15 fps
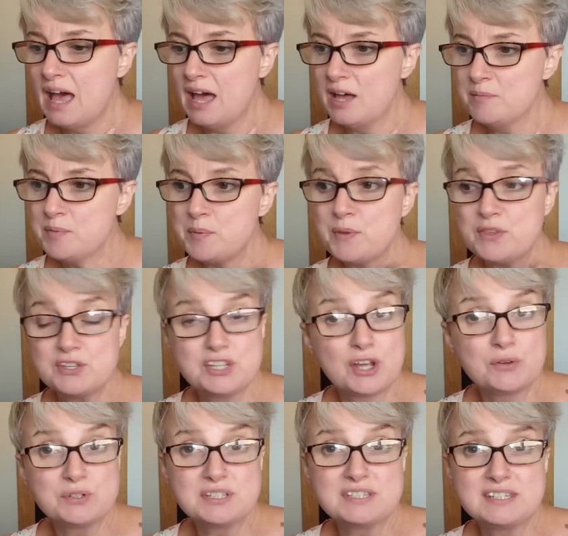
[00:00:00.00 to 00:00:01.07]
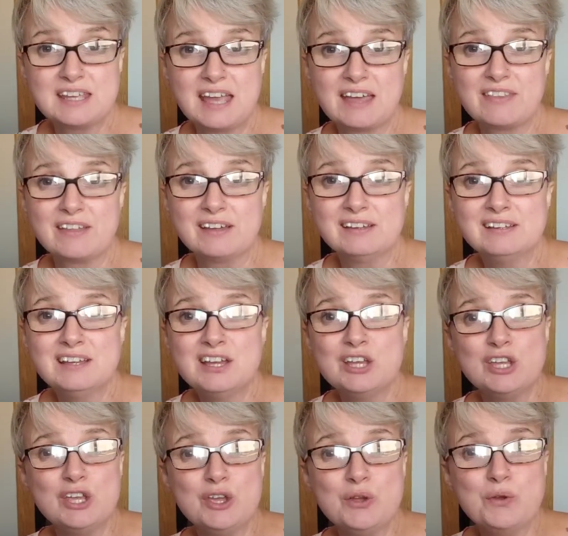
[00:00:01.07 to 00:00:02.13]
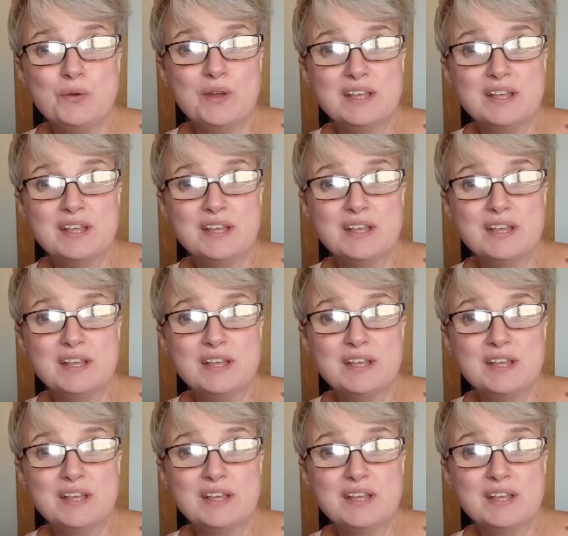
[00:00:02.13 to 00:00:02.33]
You put the shoulders together, you